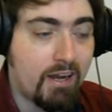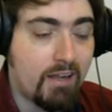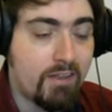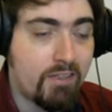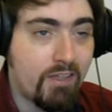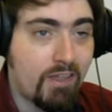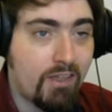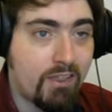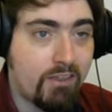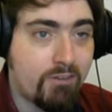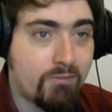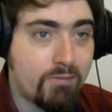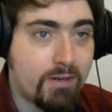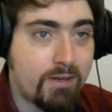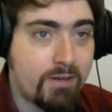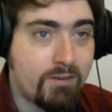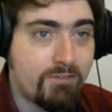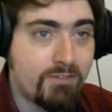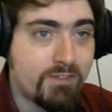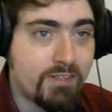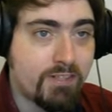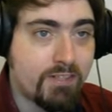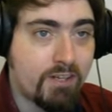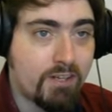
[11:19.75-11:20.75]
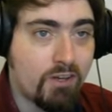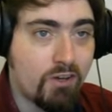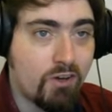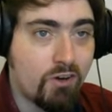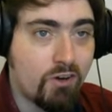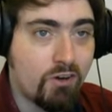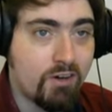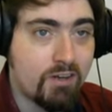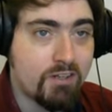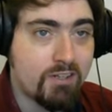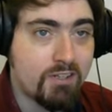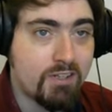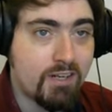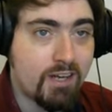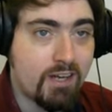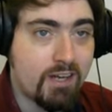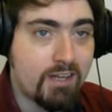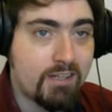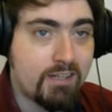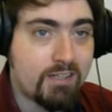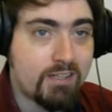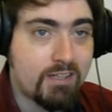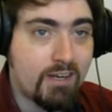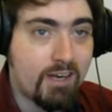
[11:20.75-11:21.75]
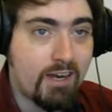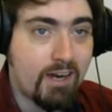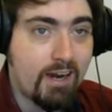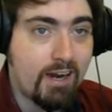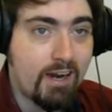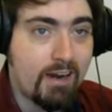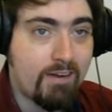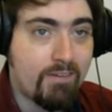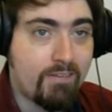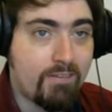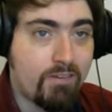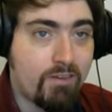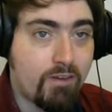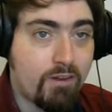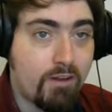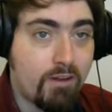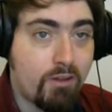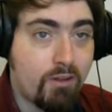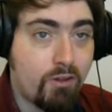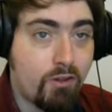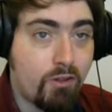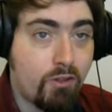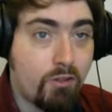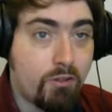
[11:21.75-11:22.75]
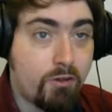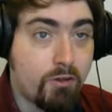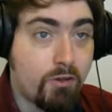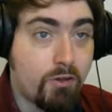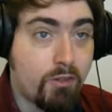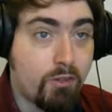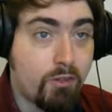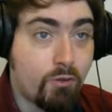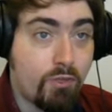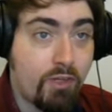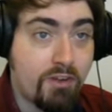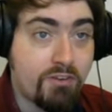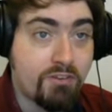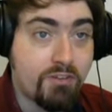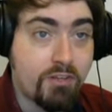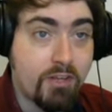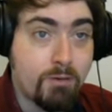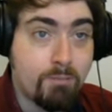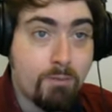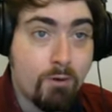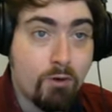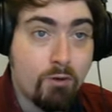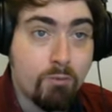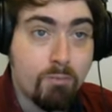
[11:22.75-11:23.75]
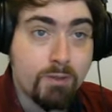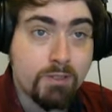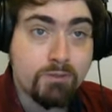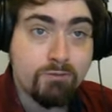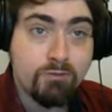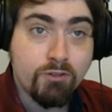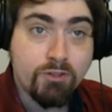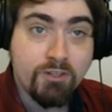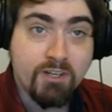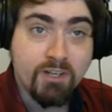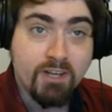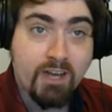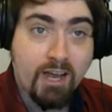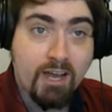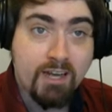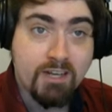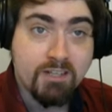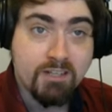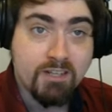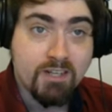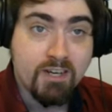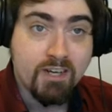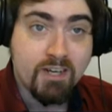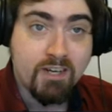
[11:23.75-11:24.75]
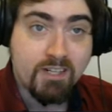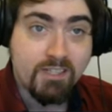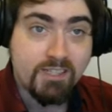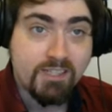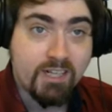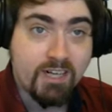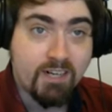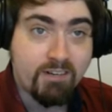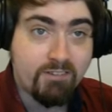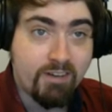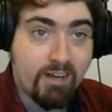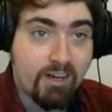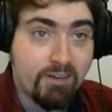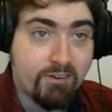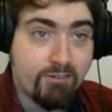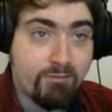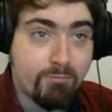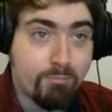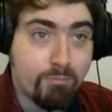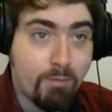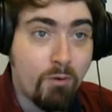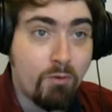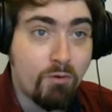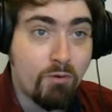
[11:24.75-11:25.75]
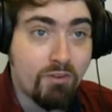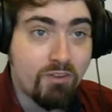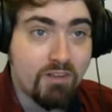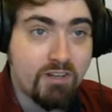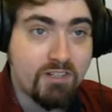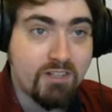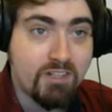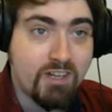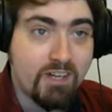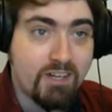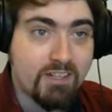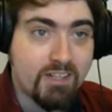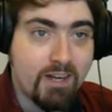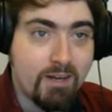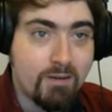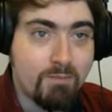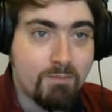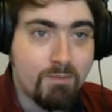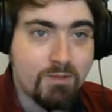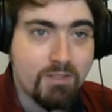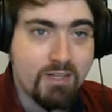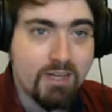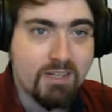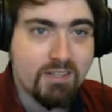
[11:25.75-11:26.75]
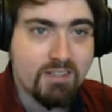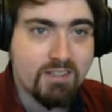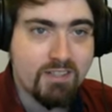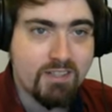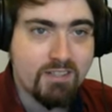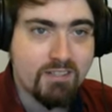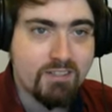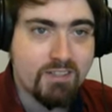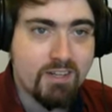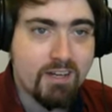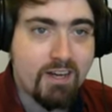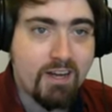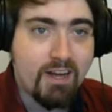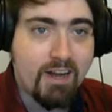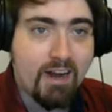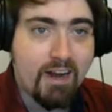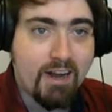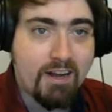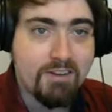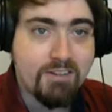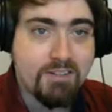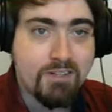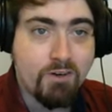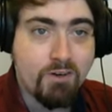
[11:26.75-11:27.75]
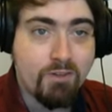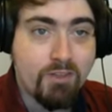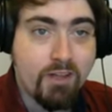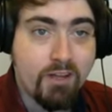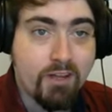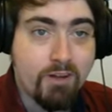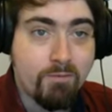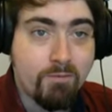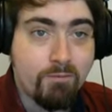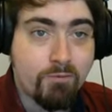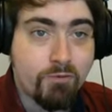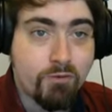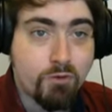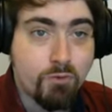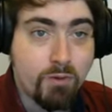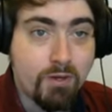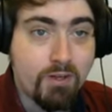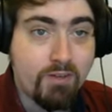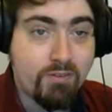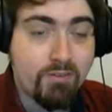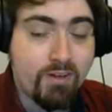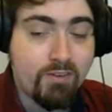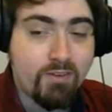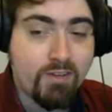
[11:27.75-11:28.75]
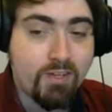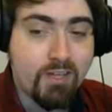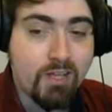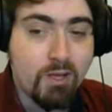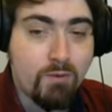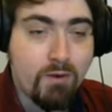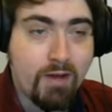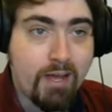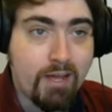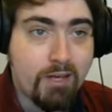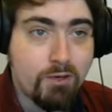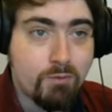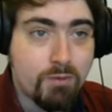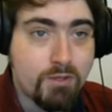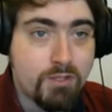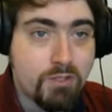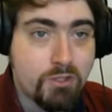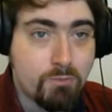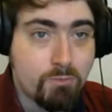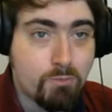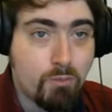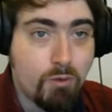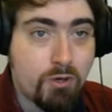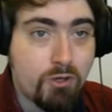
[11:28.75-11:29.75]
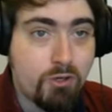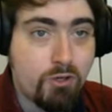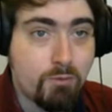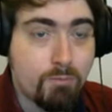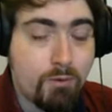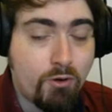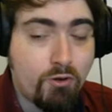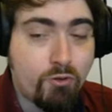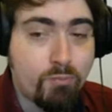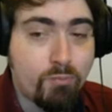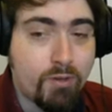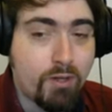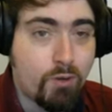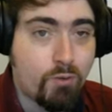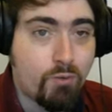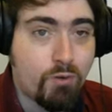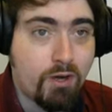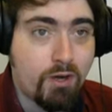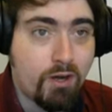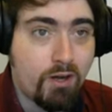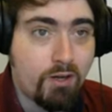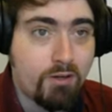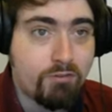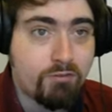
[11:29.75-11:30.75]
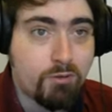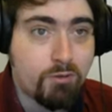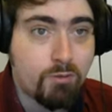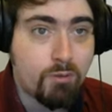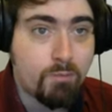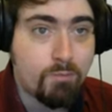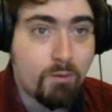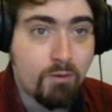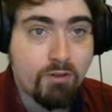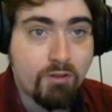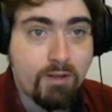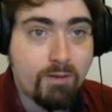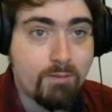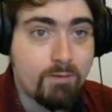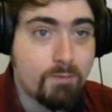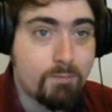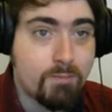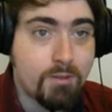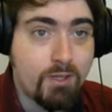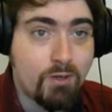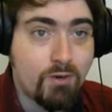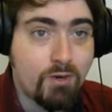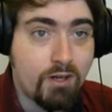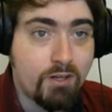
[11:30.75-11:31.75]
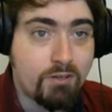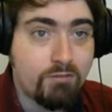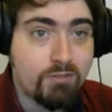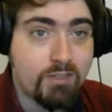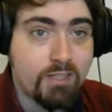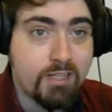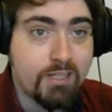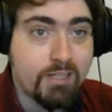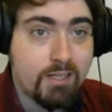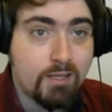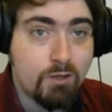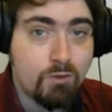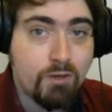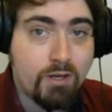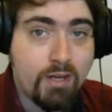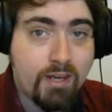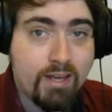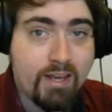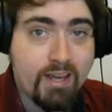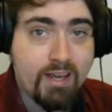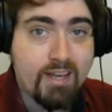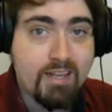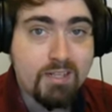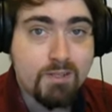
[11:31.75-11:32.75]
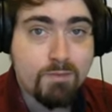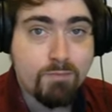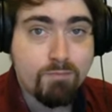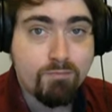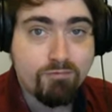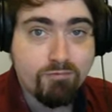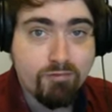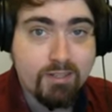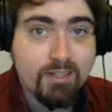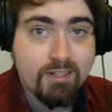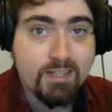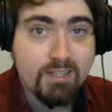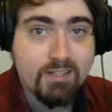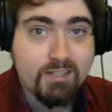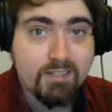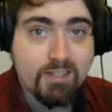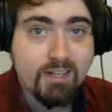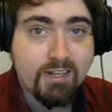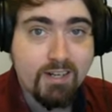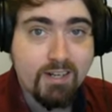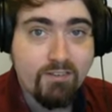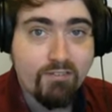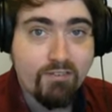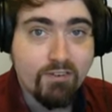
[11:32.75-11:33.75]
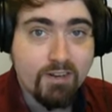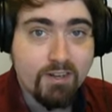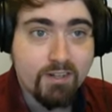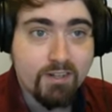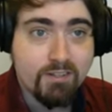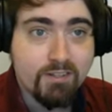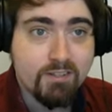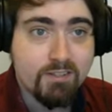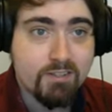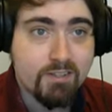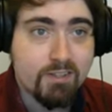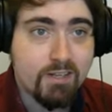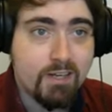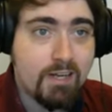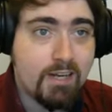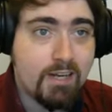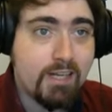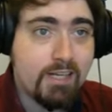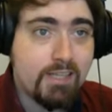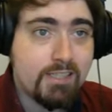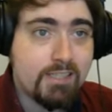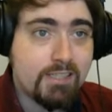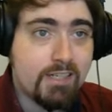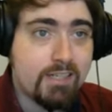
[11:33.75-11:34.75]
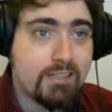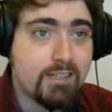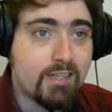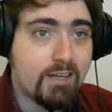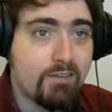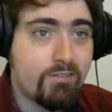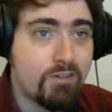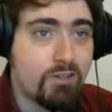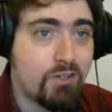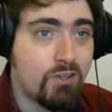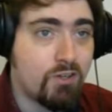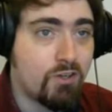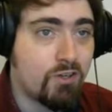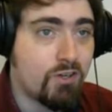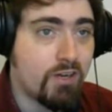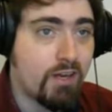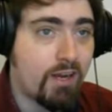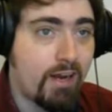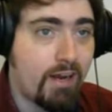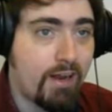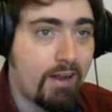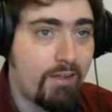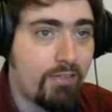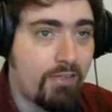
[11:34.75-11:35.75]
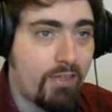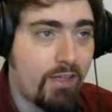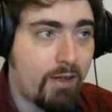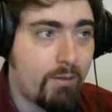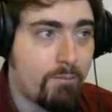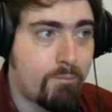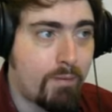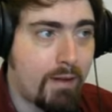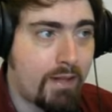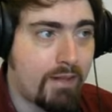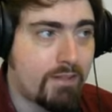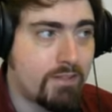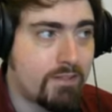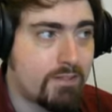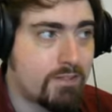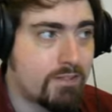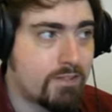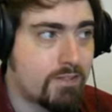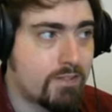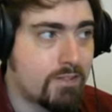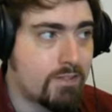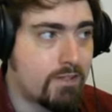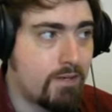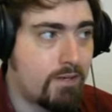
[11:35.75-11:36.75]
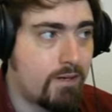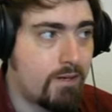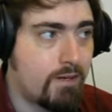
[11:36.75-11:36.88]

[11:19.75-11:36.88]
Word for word: that they've been inflicting on Gezeit, and uh, though that said, both Balfron and Khal are ahead of both Gezeit and Bodexius, and so they're 25 eco ahead, which, when you're both below 100, when both teams are below 100 eco, is pretty significant. Let's have a look at their balance.